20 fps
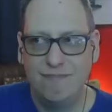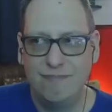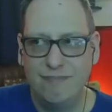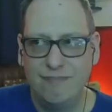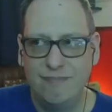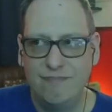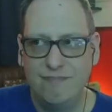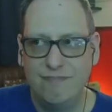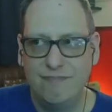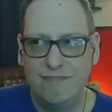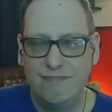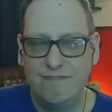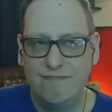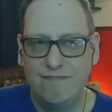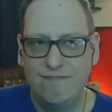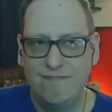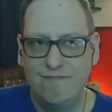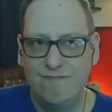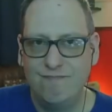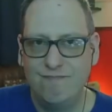
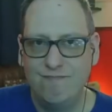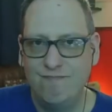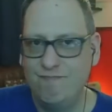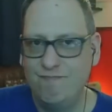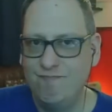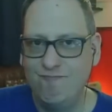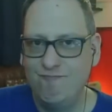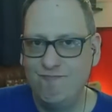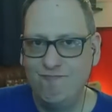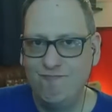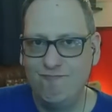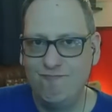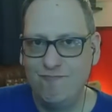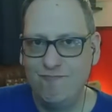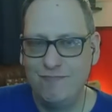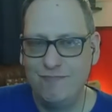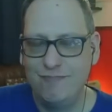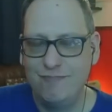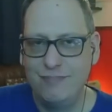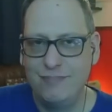
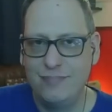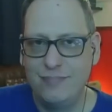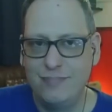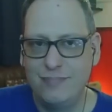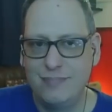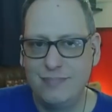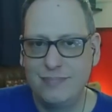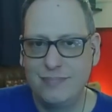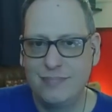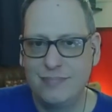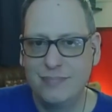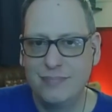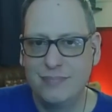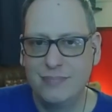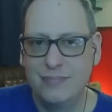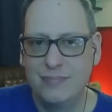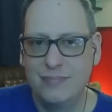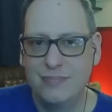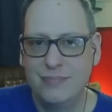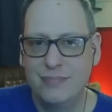
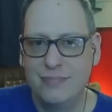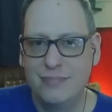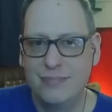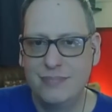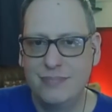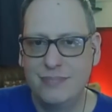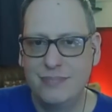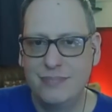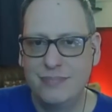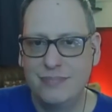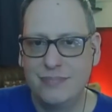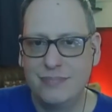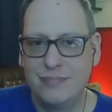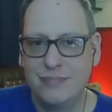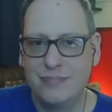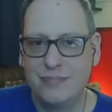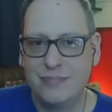The person shown says nothing.